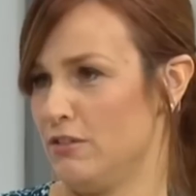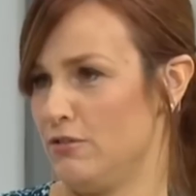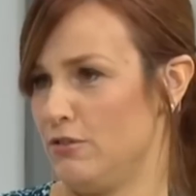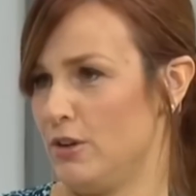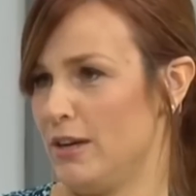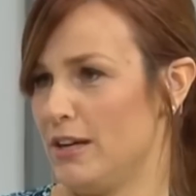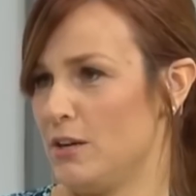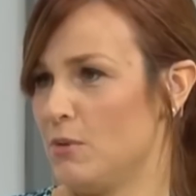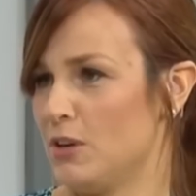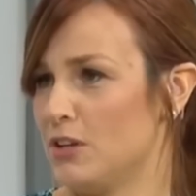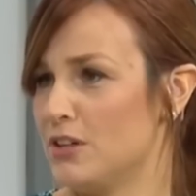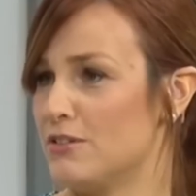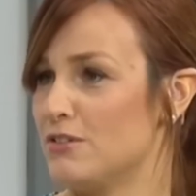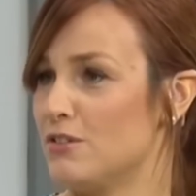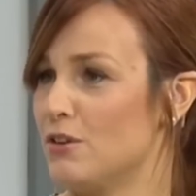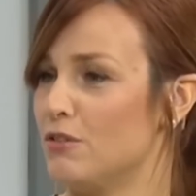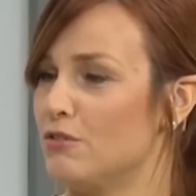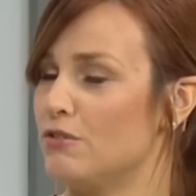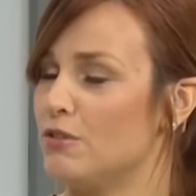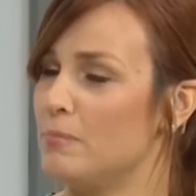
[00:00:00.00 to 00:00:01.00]
Michelle, for anyone
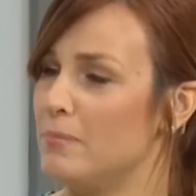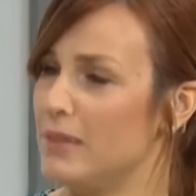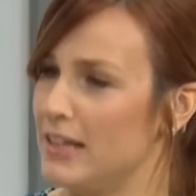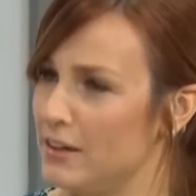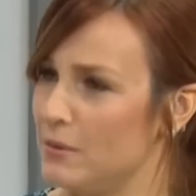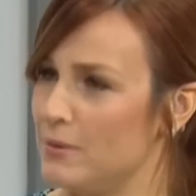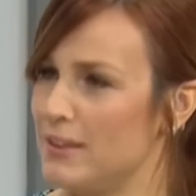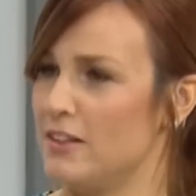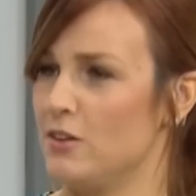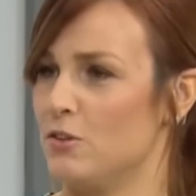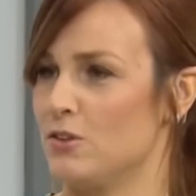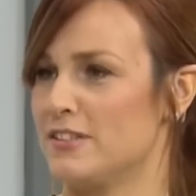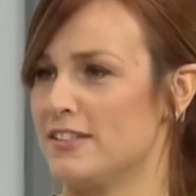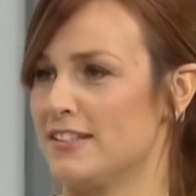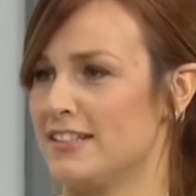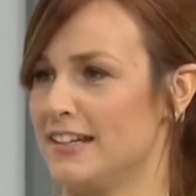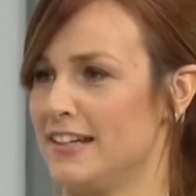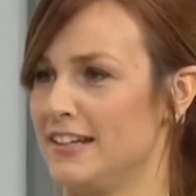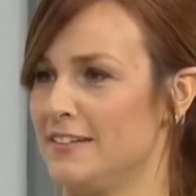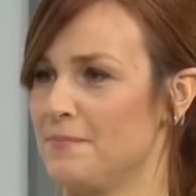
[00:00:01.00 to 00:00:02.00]
who's not familiar with
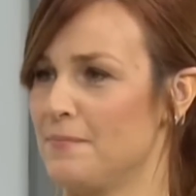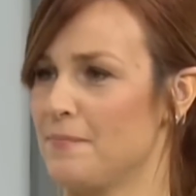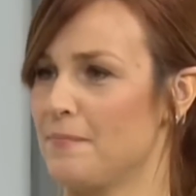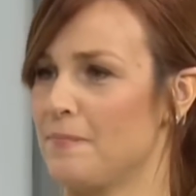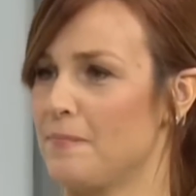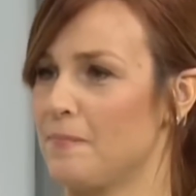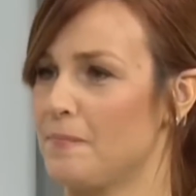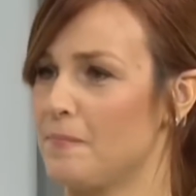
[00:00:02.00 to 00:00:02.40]
L'Occitane.